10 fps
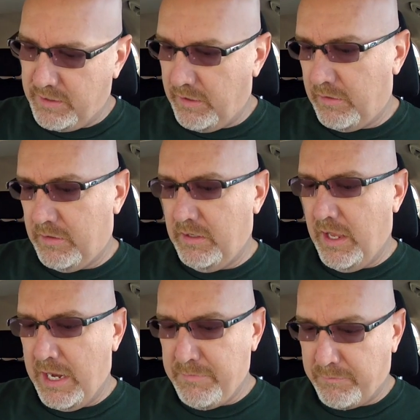the, the
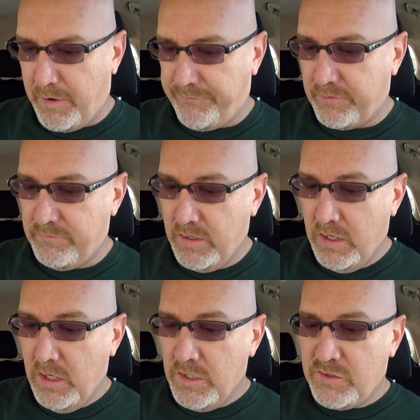Egg McMuffin.
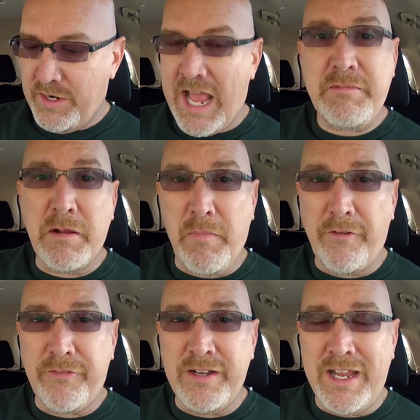So an Egg
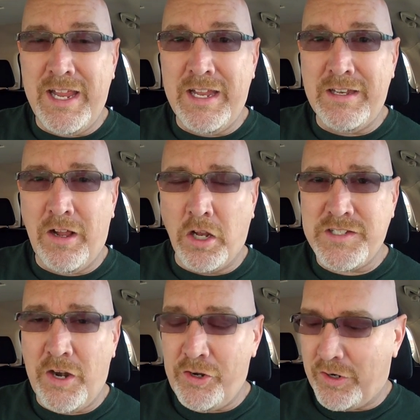McMuffin in
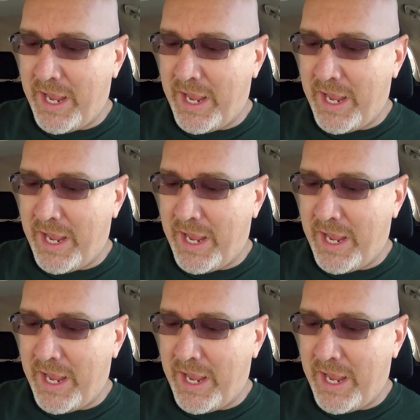Ontario,